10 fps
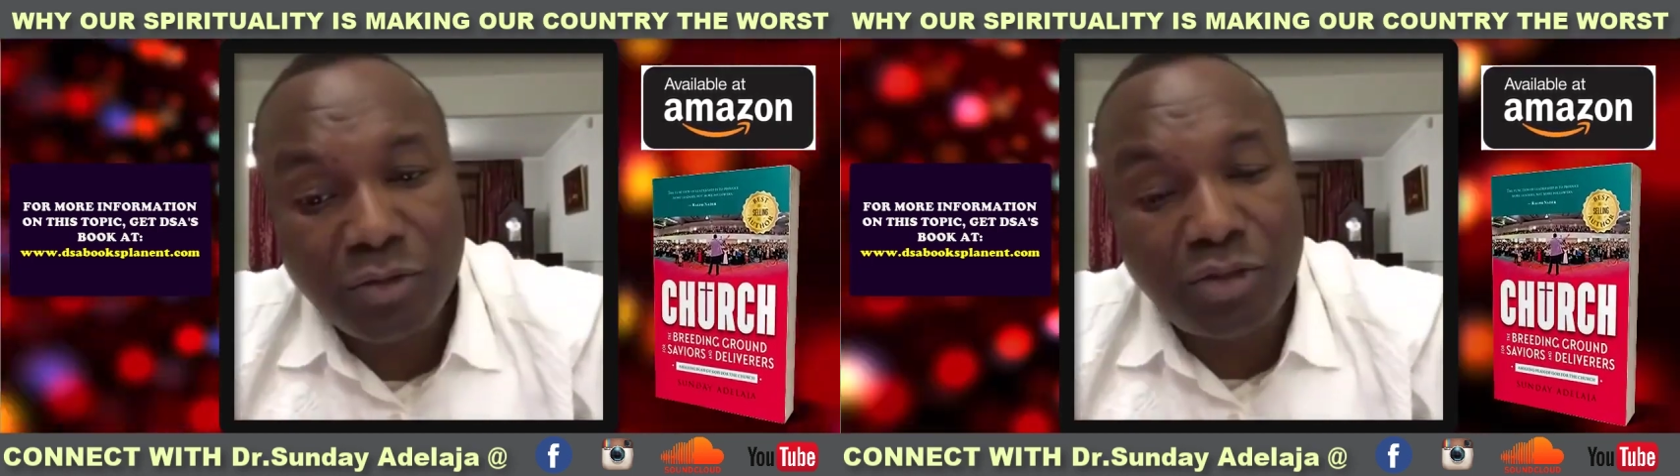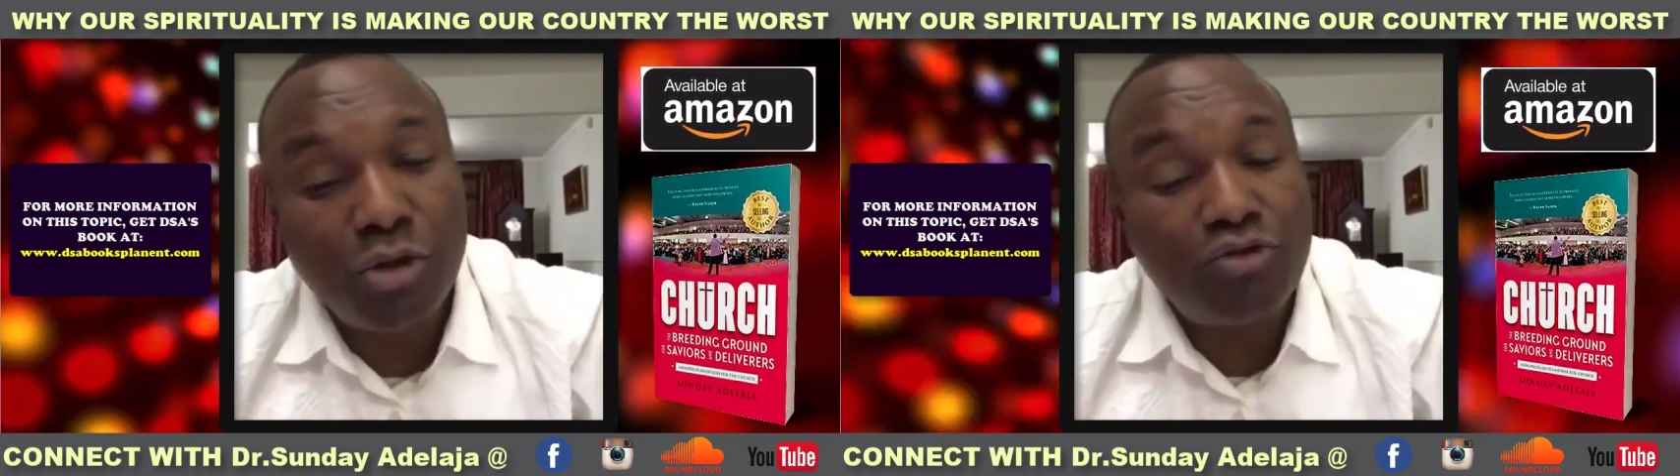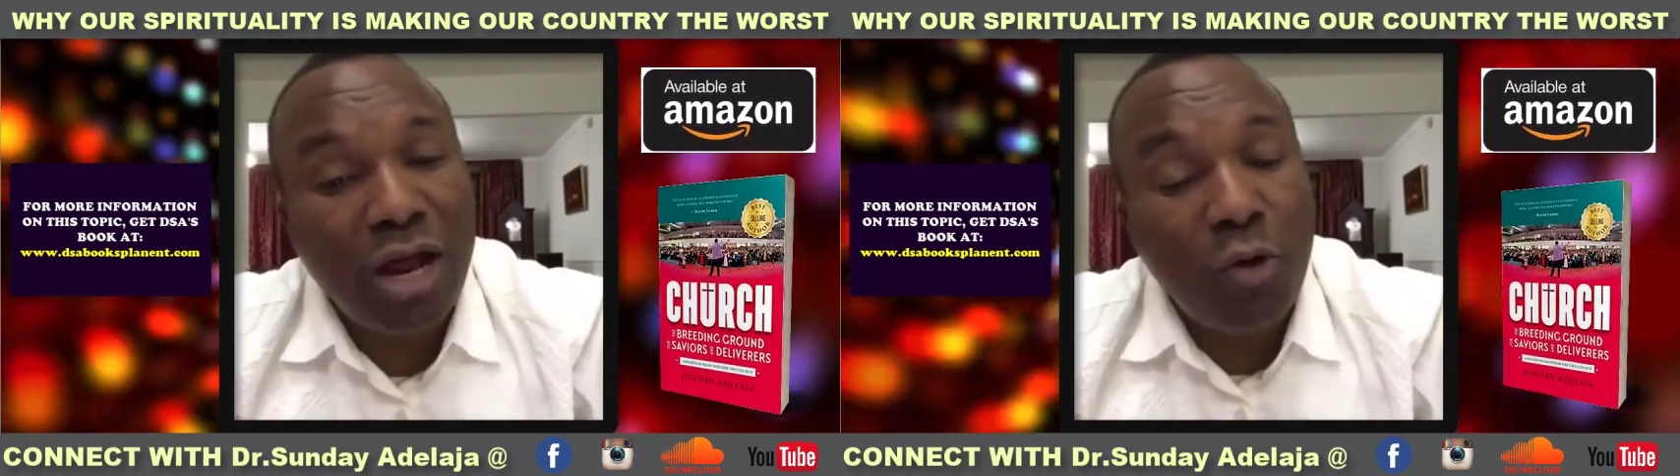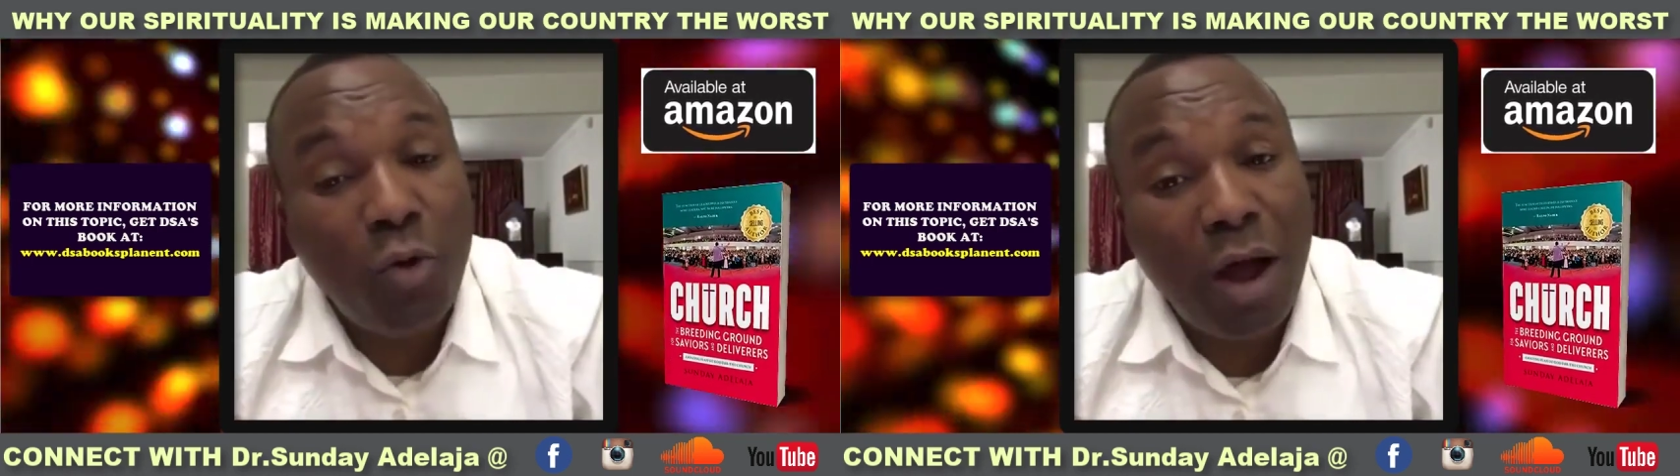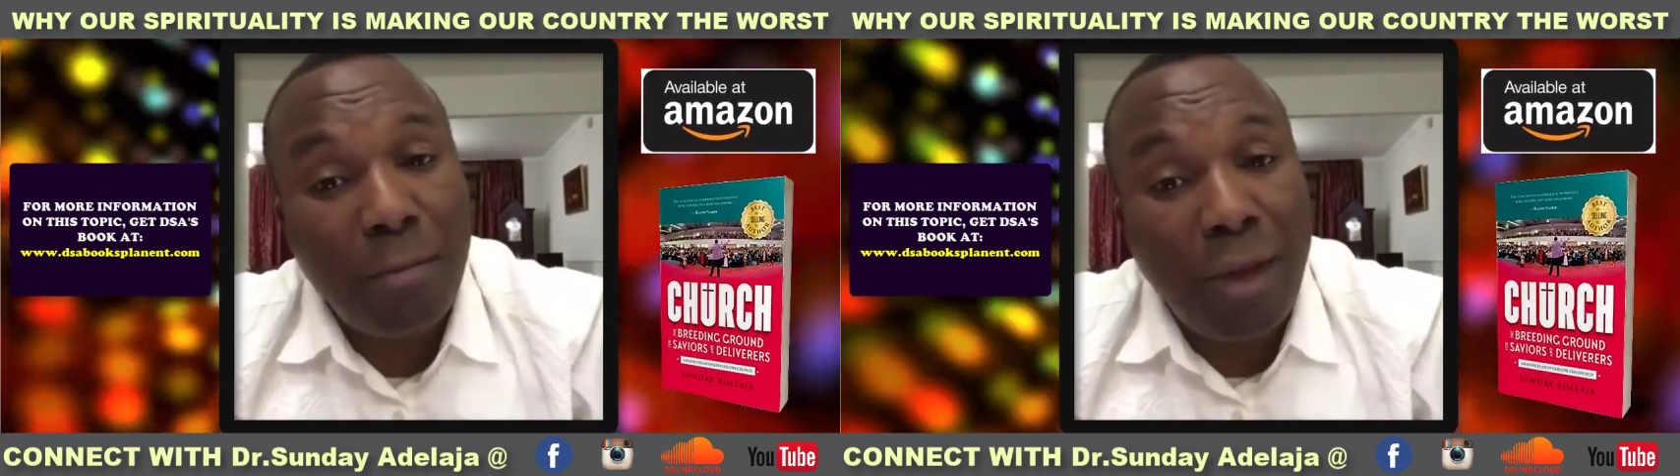children,
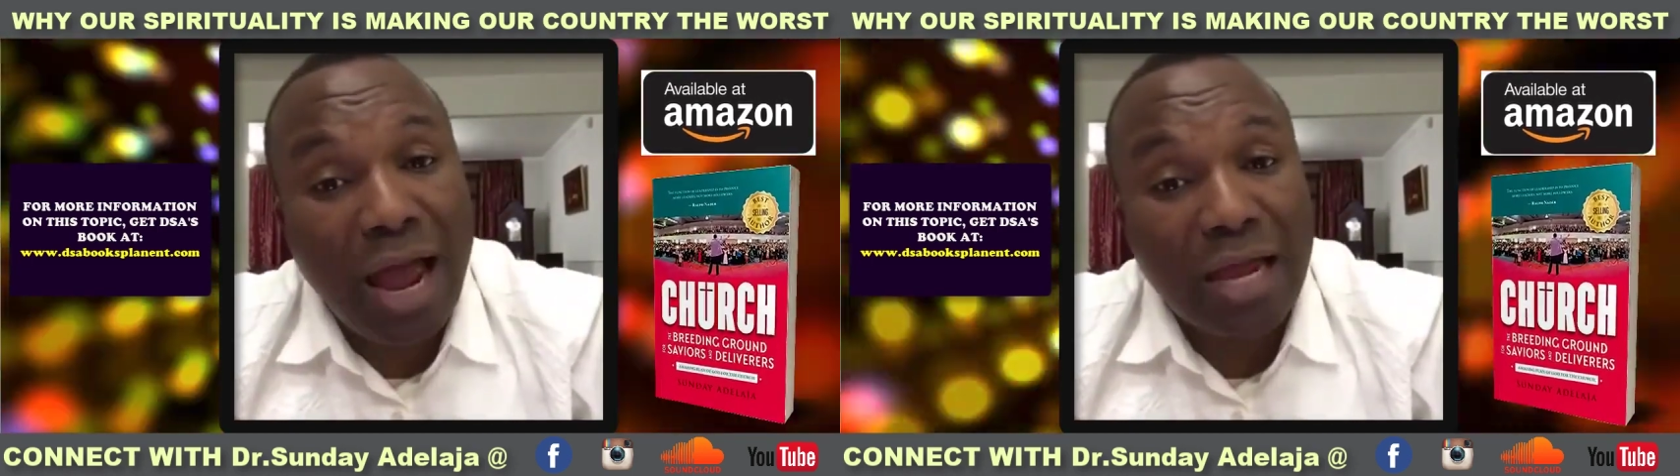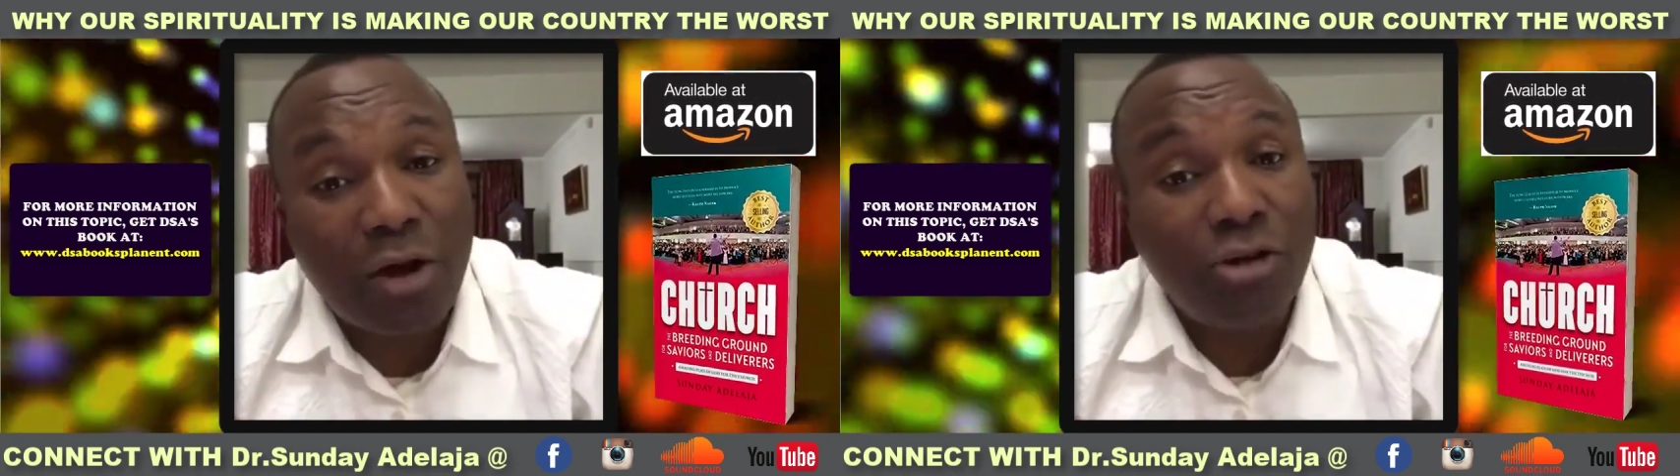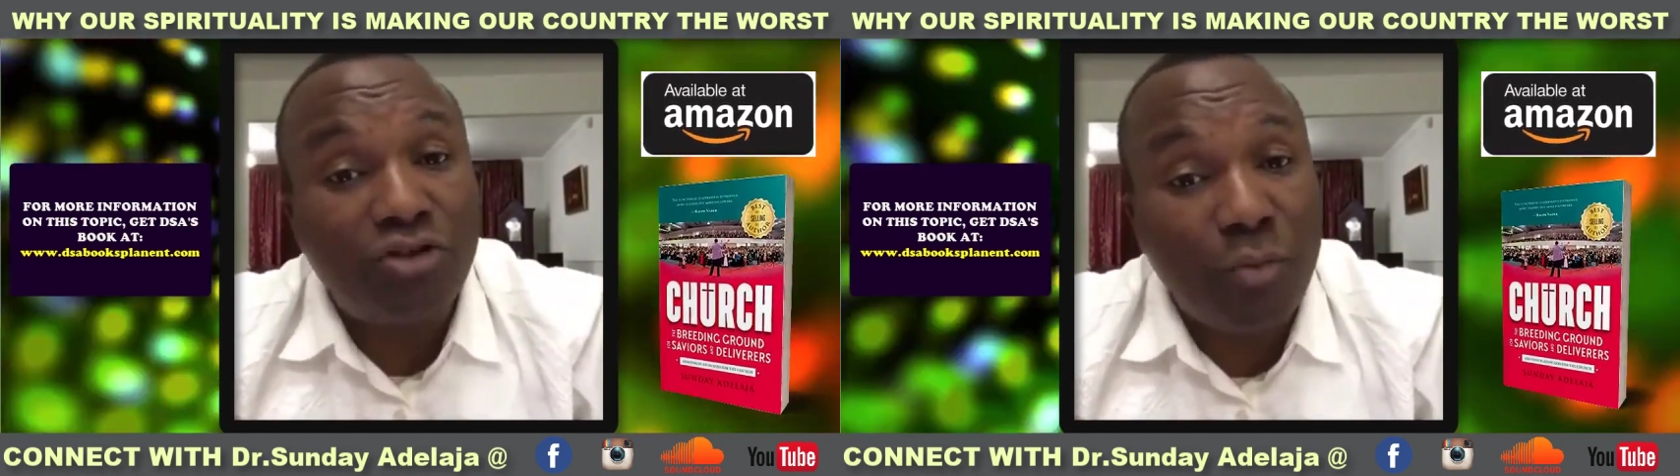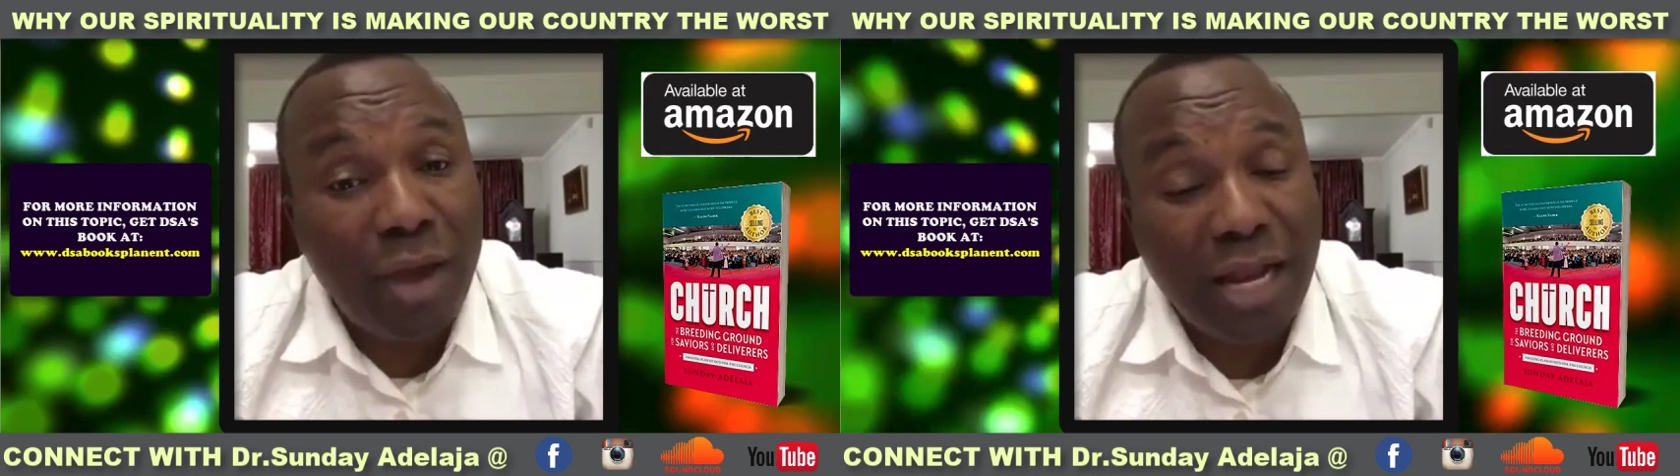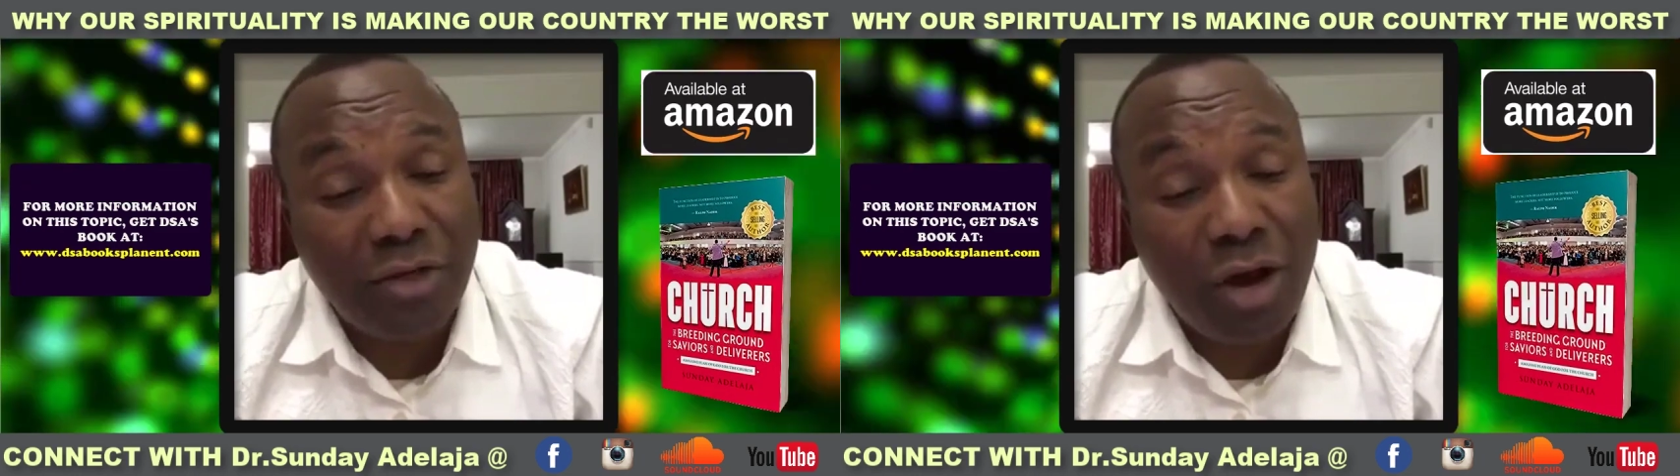who are my countrymen,